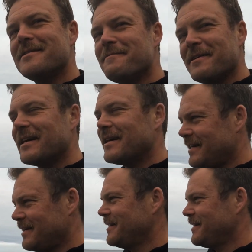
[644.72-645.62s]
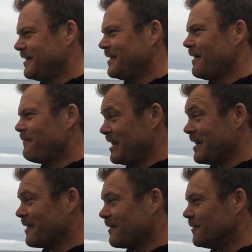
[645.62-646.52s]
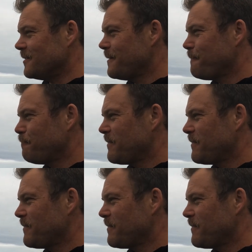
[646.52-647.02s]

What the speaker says: It's pretty good. Yeah. And we didn't get cold.